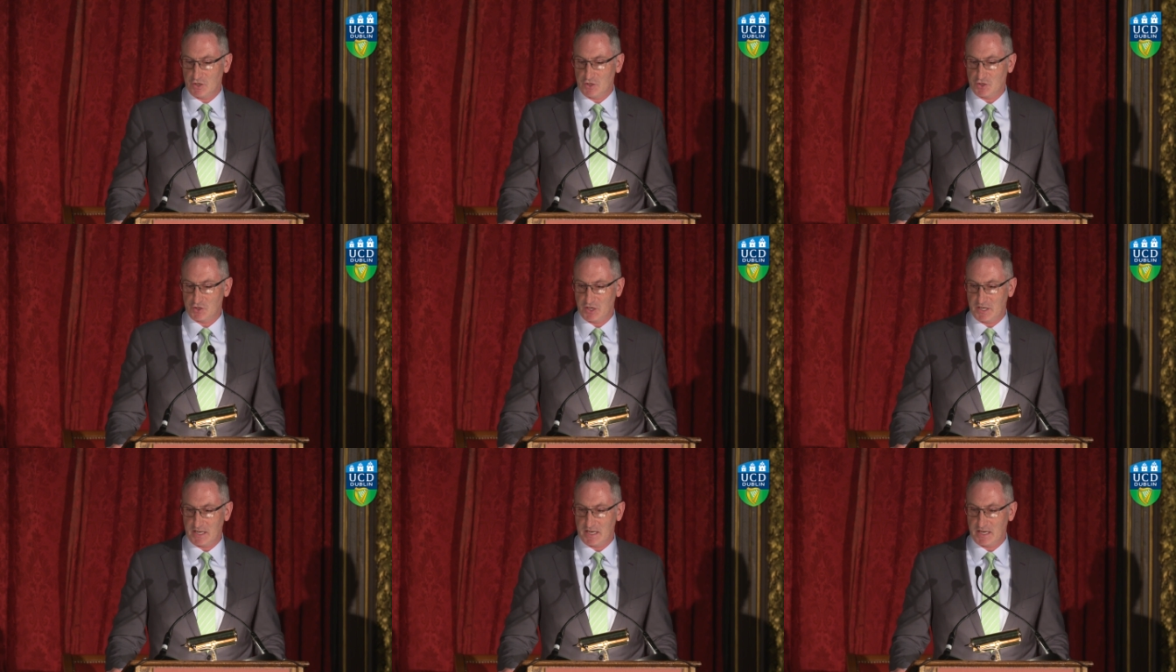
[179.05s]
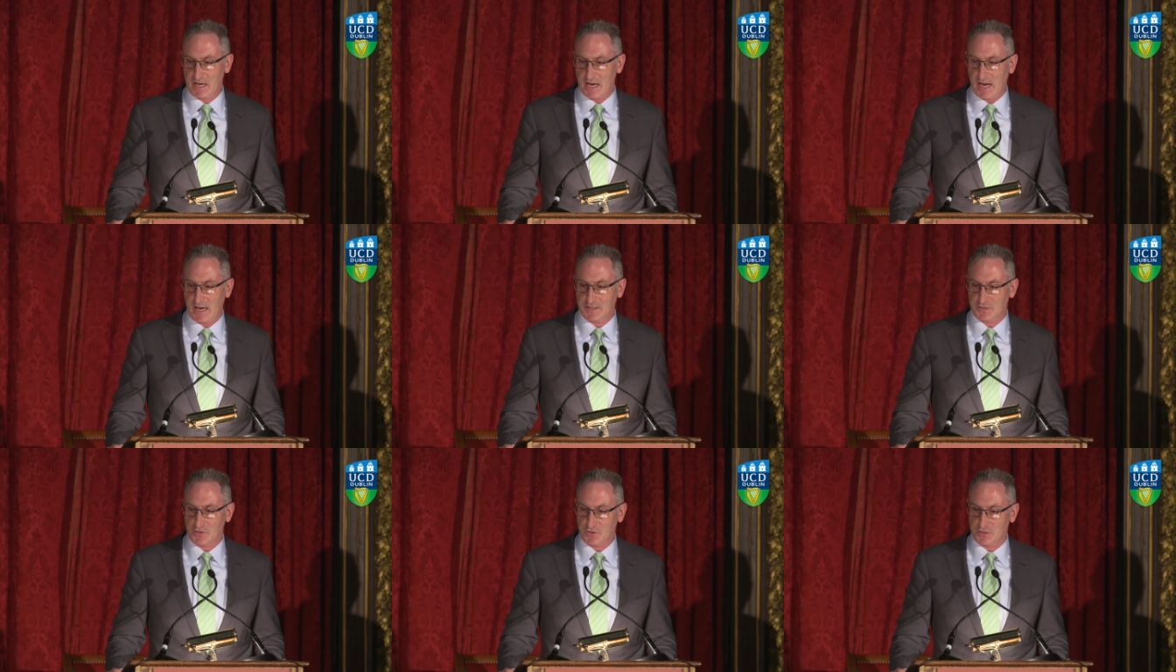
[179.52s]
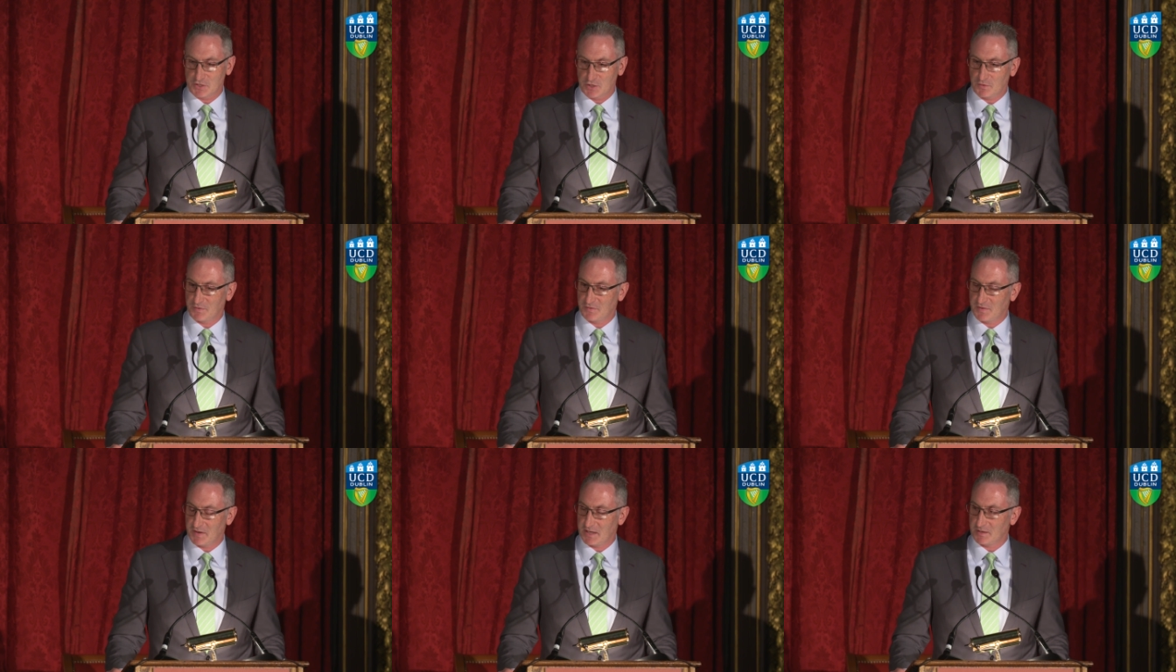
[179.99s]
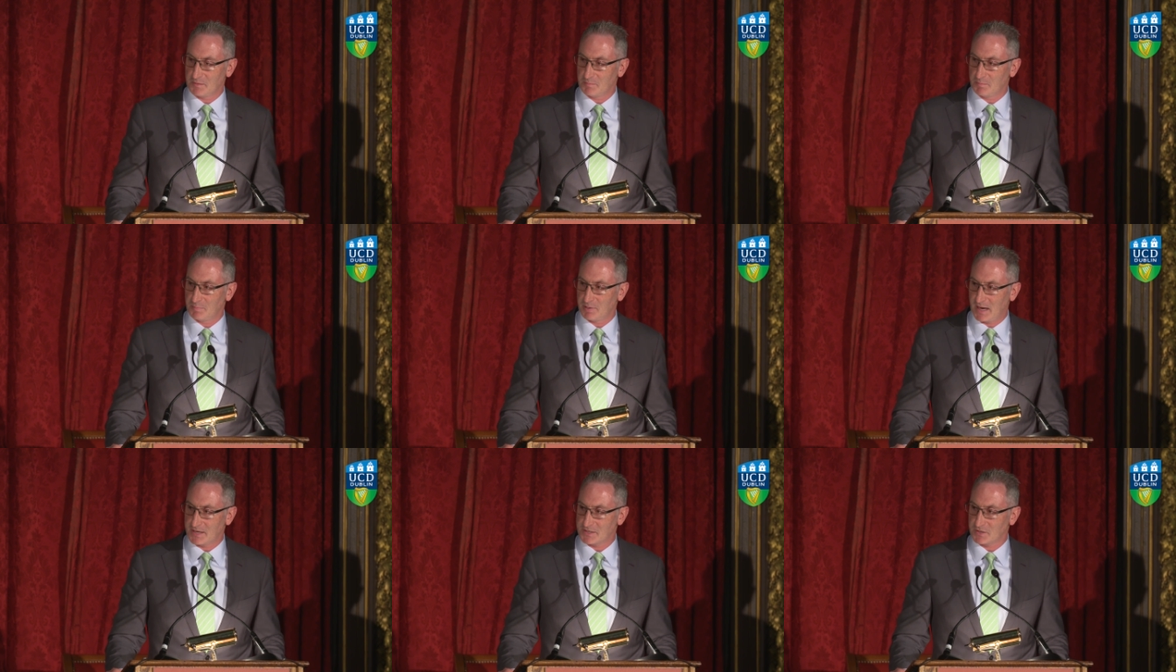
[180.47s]
she has her 2
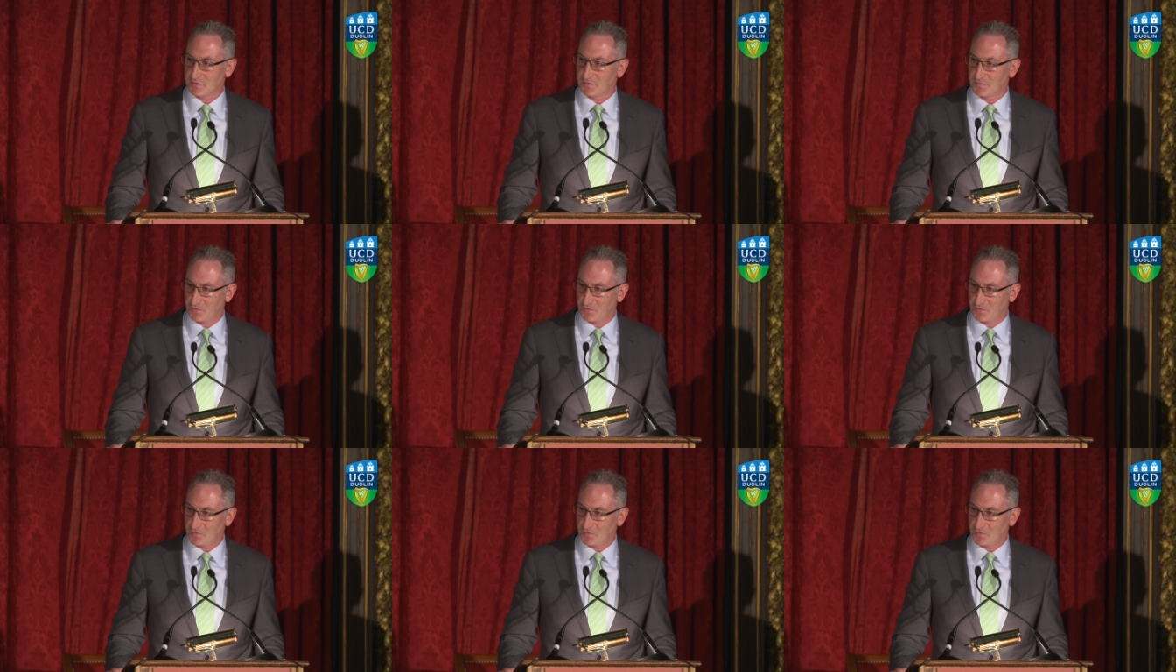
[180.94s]
feet planted